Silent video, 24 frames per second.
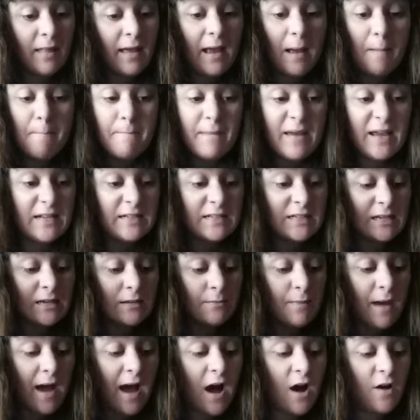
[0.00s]
amazing
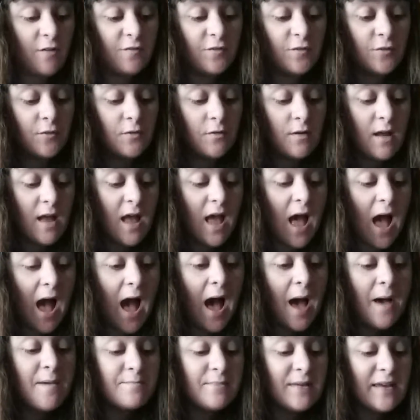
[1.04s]
and powerful,
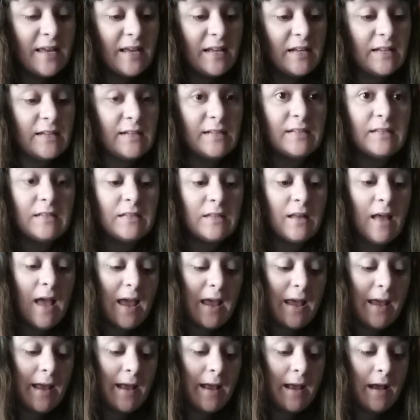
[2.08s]
is
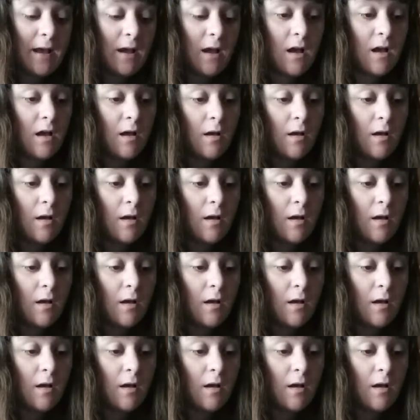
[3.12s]
a